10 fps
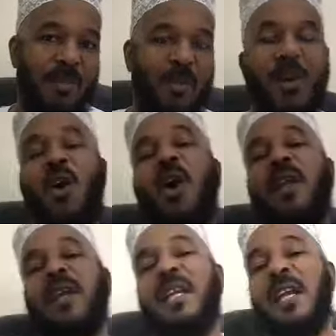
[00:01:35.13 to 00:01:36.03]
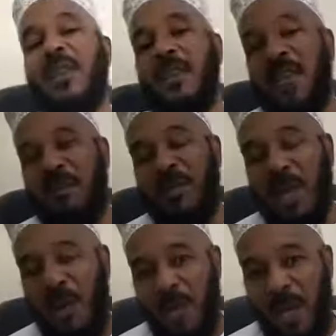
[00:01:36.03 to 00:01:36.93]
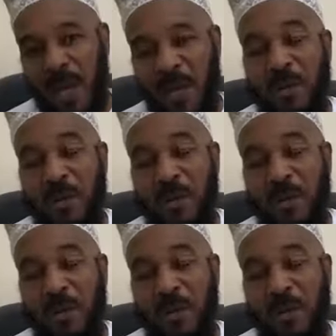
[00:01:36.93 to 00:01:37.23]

We're calling it another name, Taraweeh.